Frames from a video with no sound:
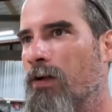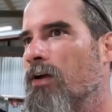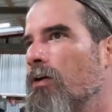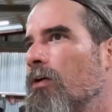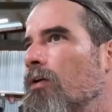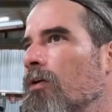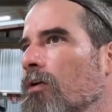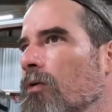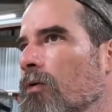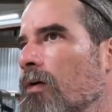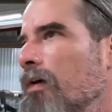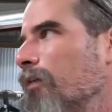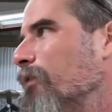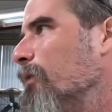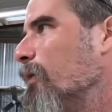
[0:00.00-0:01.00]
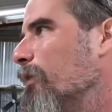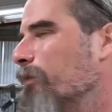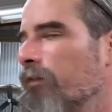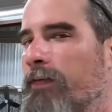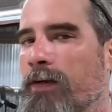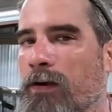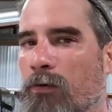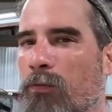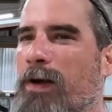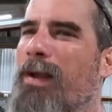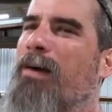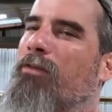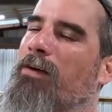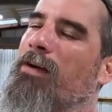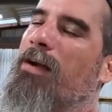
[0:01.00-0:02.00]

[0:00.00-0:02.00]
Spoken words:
or north of here, whatever,